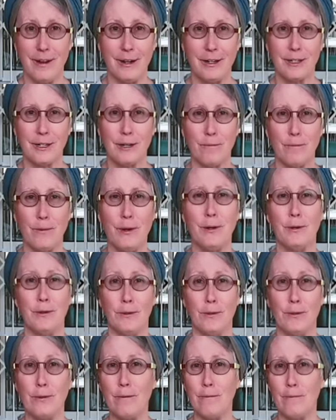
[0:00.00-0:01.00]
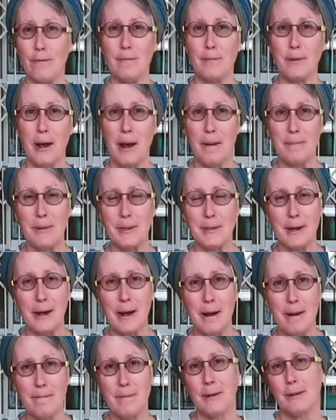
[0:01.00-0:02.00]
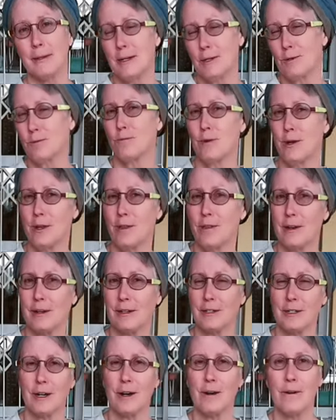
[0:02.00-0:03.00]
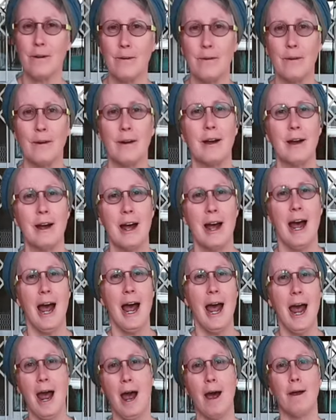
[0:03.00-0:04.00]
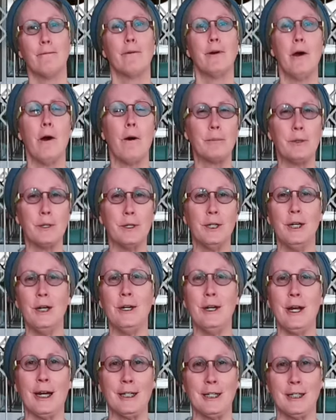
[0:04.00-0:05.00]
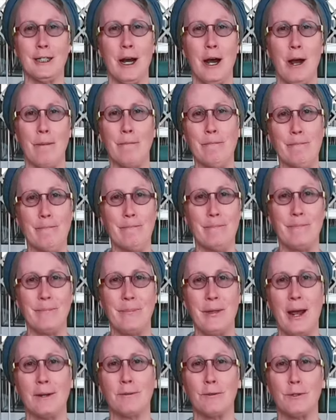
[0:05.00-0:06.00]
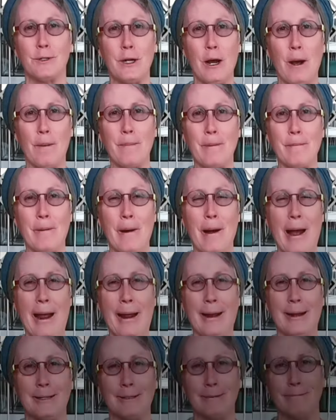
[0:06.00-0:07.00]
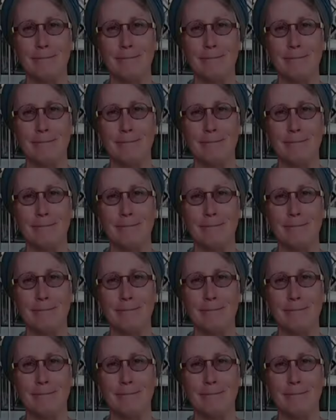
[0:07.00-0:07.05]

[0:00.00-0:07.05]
things that we do from time to time. At least we think so. And we hope to see you next time. Thanks for stopping by.